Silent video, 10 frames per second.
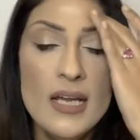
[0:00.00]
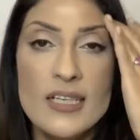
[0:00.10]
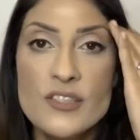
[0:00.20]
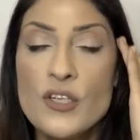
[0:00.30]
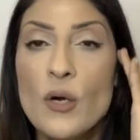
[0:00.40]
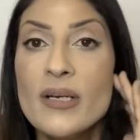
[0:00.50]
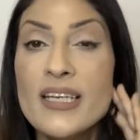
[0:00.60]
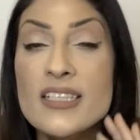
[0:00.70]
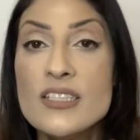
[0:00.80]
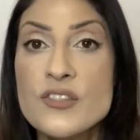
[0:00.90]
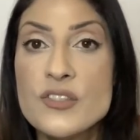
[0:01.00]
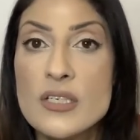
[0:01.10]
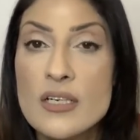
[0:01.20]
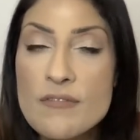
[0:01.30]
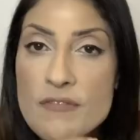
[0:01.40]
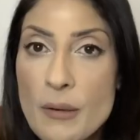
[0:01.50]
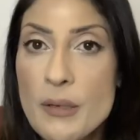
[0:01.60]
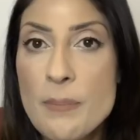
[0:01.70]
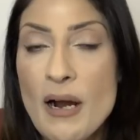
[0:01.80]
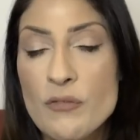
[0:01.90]
And so it is a very
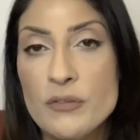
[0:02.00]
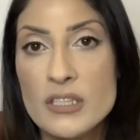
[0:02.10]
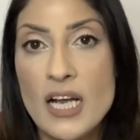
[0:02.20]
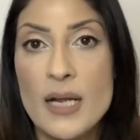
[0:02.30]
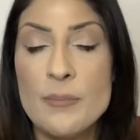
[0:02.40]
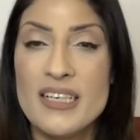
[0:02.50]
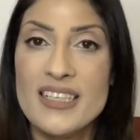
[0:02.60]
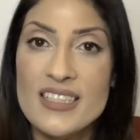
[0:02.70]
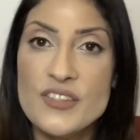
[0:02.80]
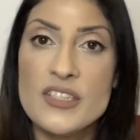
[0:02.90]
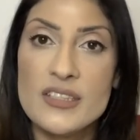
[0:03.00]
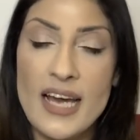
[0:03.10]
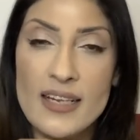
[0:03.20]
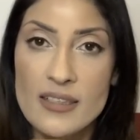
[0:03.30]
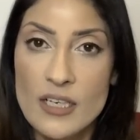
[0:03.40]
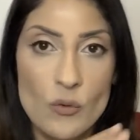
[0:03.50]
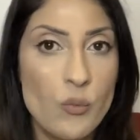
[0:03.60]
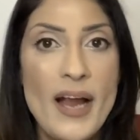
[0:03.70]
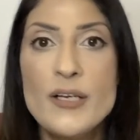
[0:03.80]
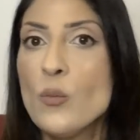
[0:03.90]
powerful time, but it isn't that
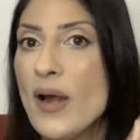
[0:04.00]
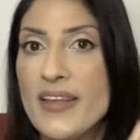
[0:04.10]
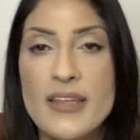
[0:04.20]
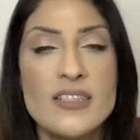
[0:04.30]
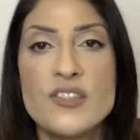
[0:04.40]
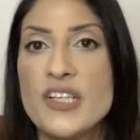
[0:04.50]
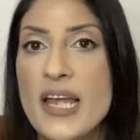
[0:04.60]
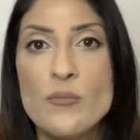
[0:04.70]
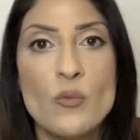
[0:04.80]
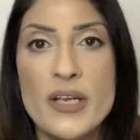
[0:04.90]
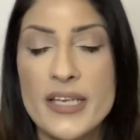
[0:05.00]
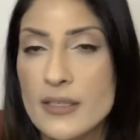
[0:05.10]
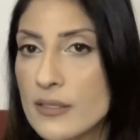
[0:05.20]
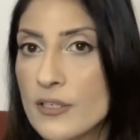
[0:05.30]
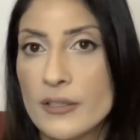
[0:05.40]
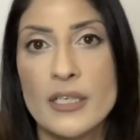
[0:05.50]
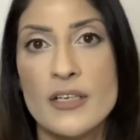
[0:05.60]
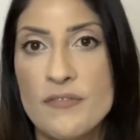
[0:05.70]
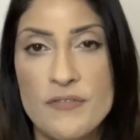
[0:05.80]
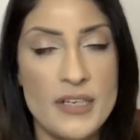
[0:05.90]
right away, that same week, you're going to
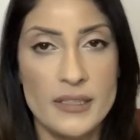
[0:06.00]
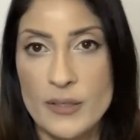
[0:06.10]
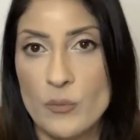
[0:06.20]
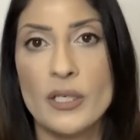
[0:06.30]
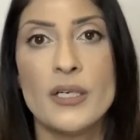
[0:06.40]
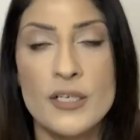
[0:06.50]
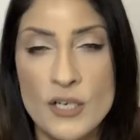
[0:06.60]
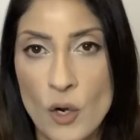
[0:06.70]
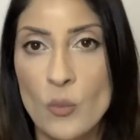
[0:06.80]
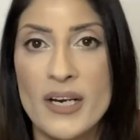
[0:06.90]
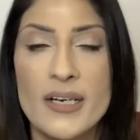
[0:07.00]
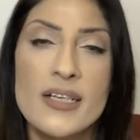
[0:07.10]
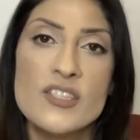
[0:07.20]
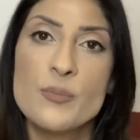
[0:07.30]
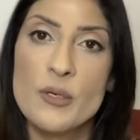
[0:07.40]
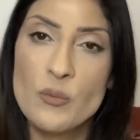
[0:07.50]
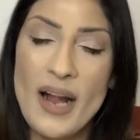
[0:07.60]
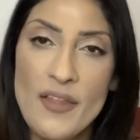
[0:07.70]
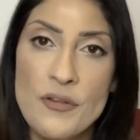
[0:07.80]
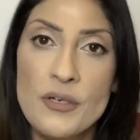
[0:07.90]
feel it, we're going to know what it is, but
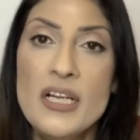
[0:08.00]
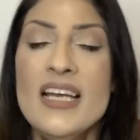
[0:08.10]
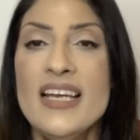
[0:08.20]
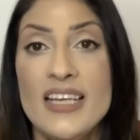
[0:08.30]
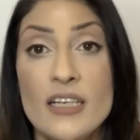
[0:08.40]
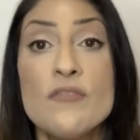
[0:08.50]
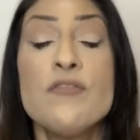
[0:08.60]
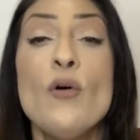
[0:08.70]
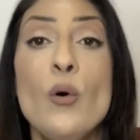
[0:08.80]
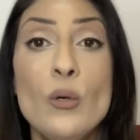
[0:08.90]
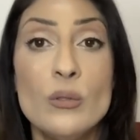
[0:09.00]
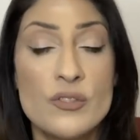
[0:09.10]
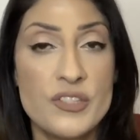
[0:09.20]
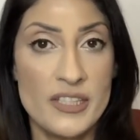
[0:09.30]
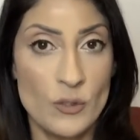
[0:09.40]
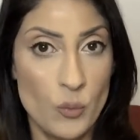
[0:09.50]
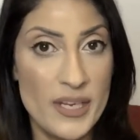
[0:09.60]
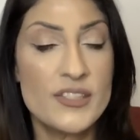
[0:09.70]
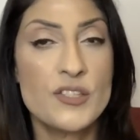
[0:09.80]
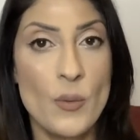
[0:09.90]
rather it unfolds in the
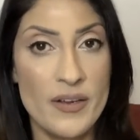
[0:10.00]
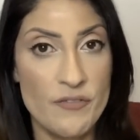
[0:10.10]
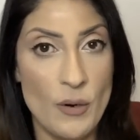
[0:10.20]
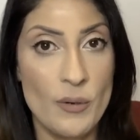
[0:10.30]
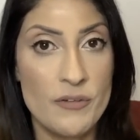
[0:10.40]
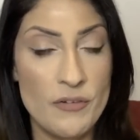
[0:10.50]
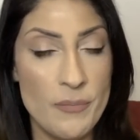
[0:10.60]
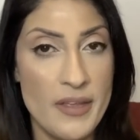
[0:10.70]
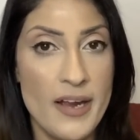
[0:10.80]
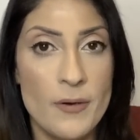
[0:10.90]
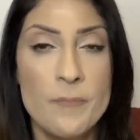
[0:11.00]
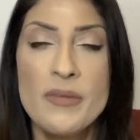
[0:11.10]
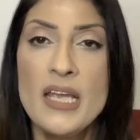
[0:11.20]
weeks going forward from there.